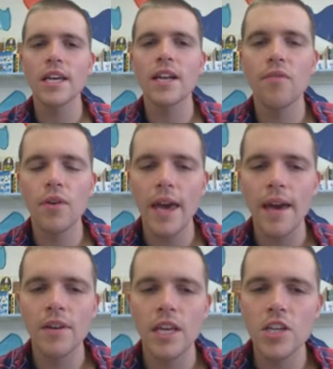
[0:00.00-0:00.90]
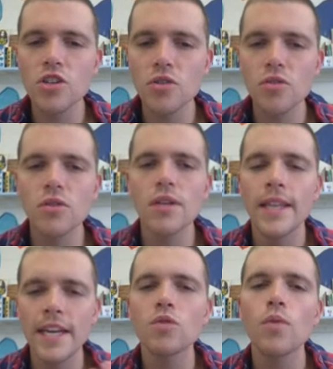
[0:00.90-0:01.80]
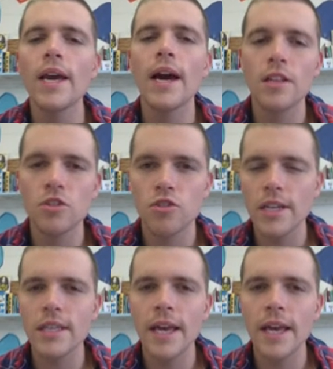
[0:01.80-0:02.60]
And if we have any issues, next week I'll address